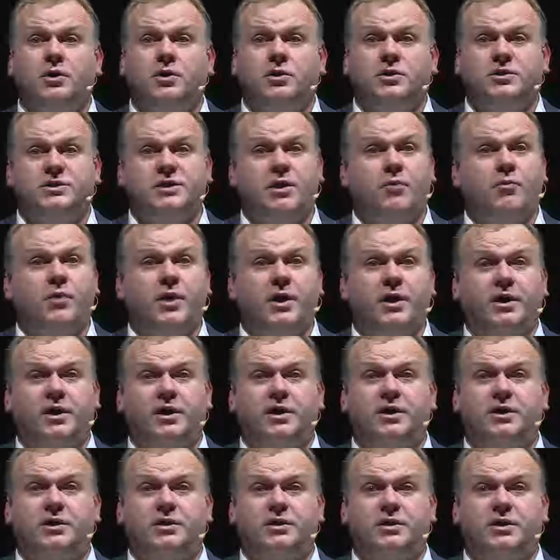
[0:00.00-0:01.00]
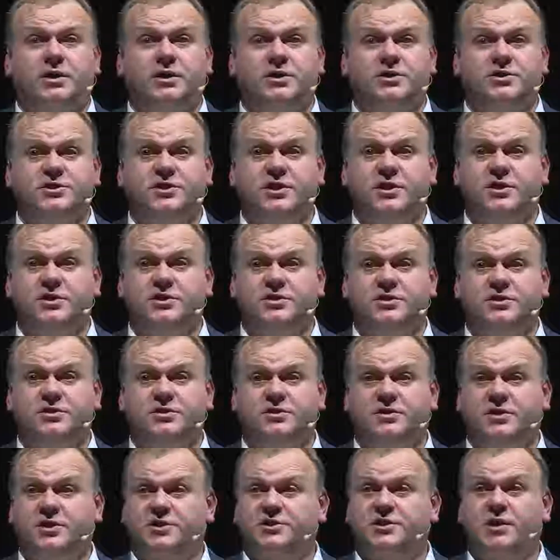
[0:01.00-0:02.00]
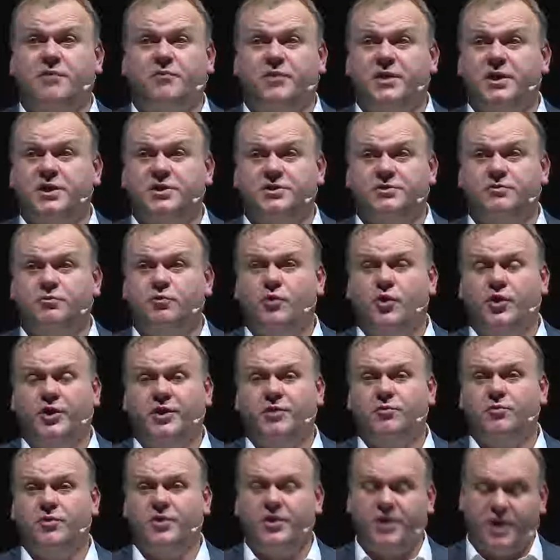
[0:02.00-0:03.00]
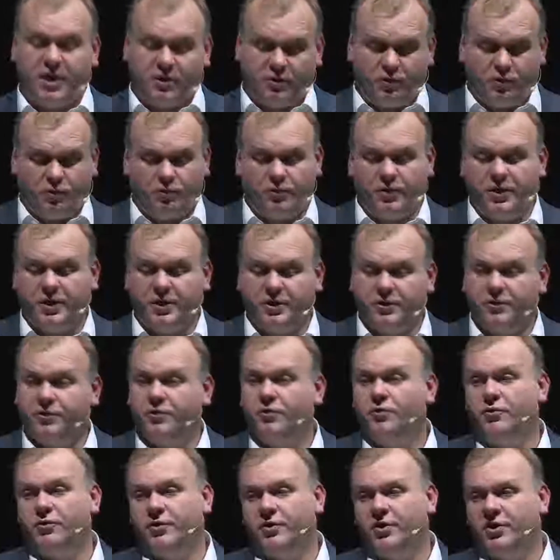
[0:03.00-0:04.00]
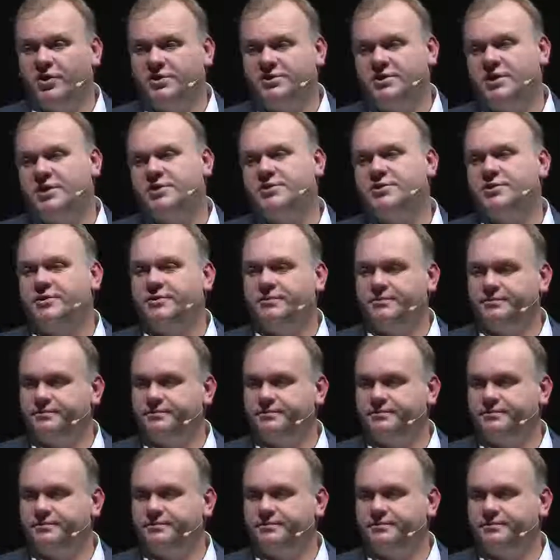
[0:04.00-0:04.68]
someone considers that something isn't working within an organisation.